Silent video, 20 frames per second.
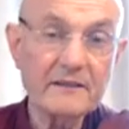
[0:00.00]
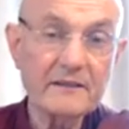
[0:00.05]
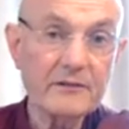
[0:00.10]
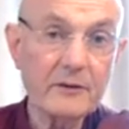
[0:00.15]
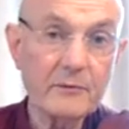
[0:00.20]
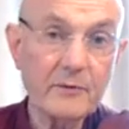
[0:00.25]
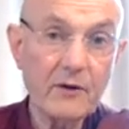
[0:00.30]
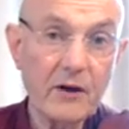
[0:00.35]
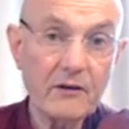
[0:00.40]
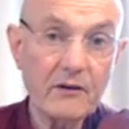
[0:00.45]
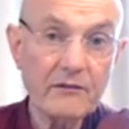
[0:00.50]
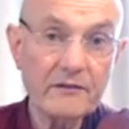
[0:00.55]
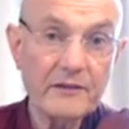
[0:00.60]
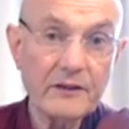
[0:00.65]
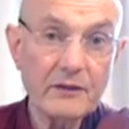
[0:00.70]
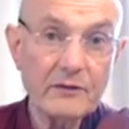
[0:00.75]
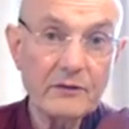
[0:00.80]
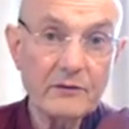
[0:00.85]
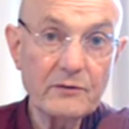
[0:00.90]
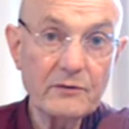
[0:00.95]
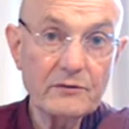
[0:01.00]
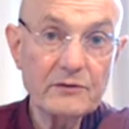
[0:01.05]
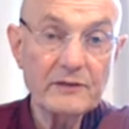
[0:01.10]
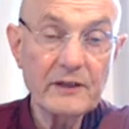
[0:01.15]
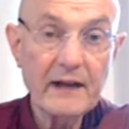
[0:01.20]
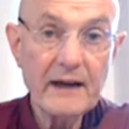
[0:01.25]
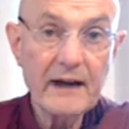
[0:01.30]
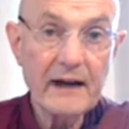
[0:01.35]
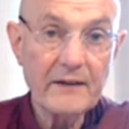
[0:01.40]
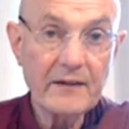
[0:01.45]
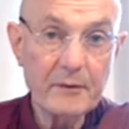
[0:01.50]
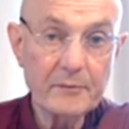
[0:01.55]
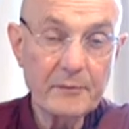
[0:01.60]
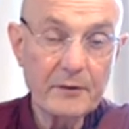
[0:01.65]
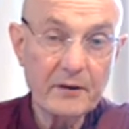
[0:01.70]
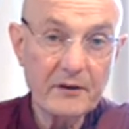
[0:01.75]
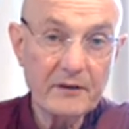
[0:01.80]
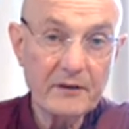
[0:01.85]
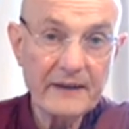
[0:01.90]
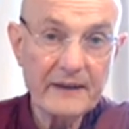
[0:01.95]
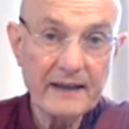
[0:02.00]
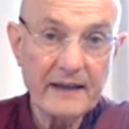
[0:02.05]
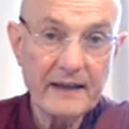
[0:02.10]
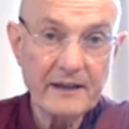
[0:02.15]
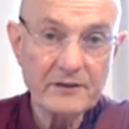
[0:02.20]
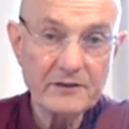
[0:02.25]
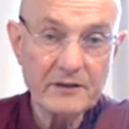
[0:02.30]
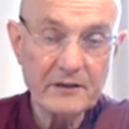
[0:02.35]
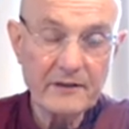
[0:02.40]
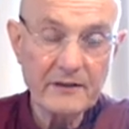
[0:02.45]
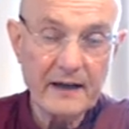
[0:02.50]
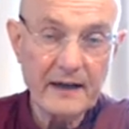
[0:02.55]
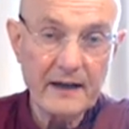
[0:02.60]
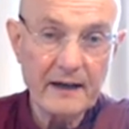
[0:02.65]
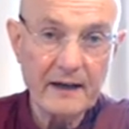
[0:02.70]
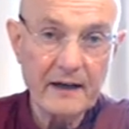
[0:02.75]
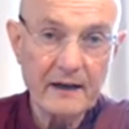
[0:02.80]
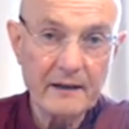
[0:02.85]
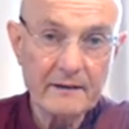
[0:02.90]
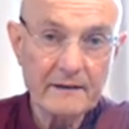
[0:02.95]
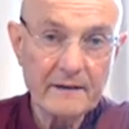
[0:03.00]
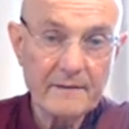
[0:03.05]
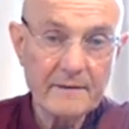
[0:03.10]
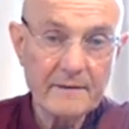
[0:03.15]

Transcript: from wrong views and the purification of the heart.